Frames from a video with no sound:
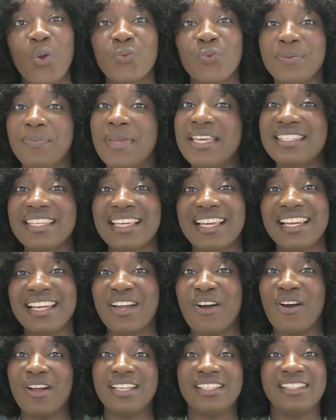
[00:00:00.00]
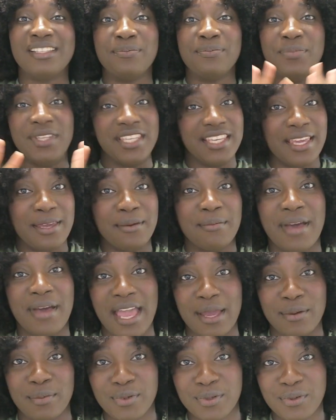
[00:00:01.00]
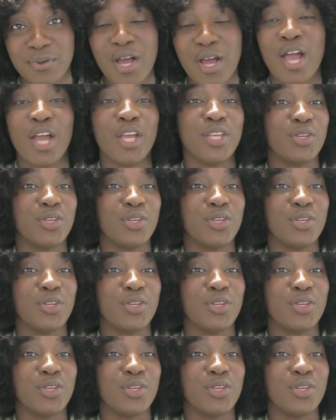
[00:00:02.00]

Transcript: We basically call it the BA Bible.